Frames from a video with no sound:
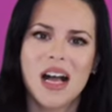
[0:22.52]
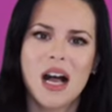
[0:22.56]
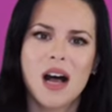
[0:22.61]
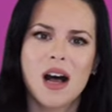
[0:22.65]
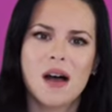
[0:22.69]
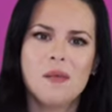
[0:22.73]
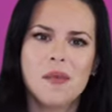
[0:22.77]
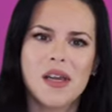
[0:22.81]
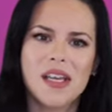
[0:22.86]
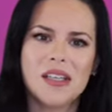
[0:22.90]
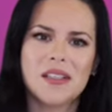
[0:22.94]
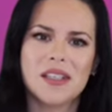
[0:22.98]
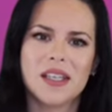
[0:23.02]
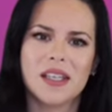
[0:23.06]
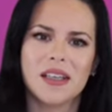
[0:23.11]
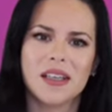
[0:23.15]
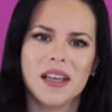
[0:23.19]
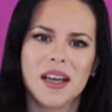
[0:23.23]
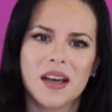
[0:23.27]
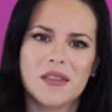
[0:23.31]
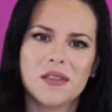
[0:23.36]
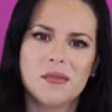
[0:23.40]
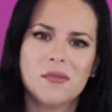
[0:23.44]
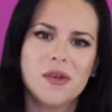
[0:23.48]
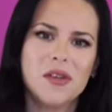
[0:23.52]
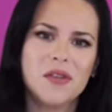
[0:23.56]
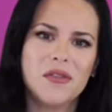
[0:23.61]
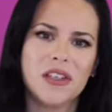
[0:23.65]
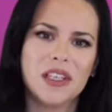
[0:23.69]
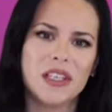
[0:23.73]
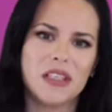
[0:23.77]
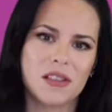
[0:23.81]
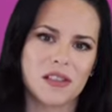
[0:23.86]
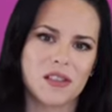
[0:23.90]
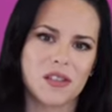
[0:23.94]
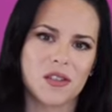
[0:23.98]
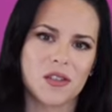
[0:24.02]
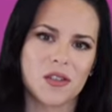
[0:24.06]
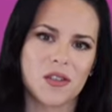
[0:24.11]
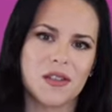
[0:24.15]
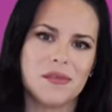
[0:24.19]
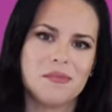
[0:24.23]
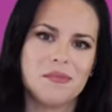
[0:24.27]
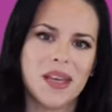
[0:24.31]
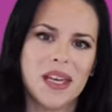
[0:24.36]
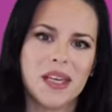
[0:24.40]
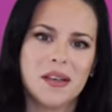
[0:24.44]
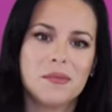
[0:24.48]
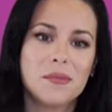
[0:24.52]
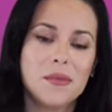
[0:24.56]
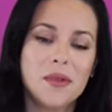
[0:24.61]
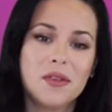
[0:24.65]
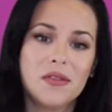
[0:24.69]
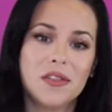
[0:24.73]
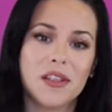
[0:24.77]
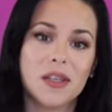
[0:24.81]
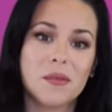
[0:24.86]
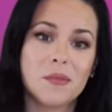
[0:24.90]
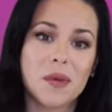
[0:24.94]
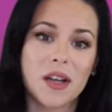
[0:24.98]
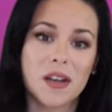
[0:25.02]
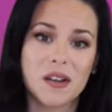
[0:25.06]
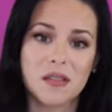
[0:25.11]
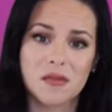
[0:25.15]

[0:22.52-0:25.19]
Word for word: Amazing how the movie industry made a movie about